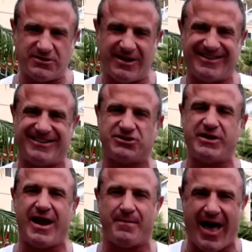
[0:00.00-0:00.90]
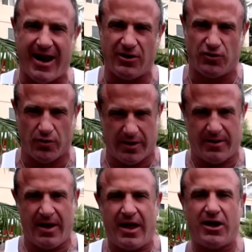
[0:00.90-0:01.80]
is the addition that I'm adding to it.
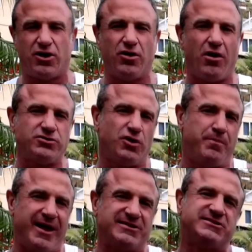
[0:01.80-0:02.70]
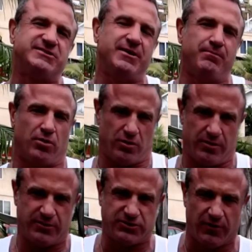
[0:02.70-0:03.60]
It could also be a symbol.
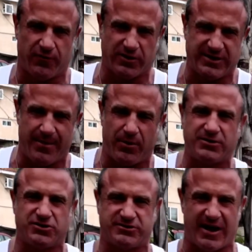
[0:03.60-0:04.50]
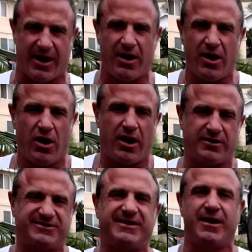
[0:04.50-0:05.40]
So for example, let's just say
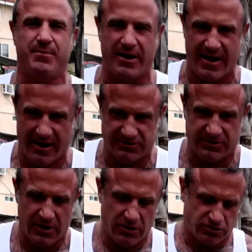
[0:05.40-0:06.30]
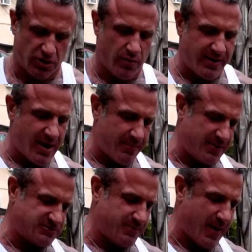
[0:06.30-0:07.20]
it's timidness. So you write down on a
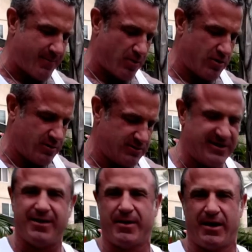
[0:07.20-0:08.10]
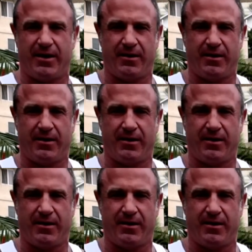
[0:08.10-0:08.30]
piece of paper, timid,